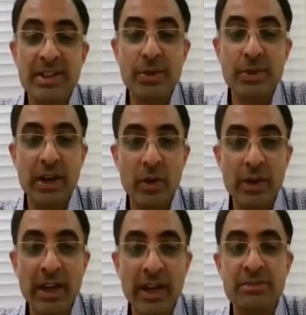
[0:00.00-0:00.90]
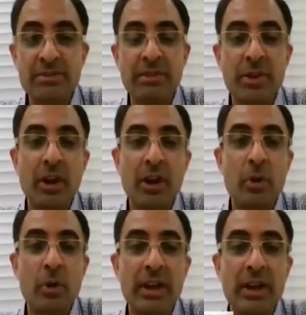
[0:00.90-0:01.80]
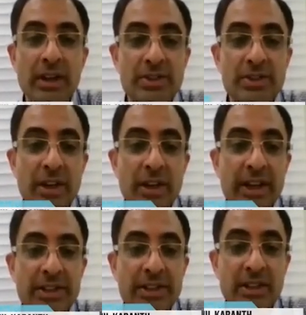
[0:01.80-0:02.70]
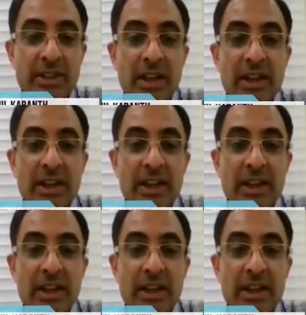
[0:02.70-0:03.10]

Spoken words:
to recognize when we talk about lung consolidation.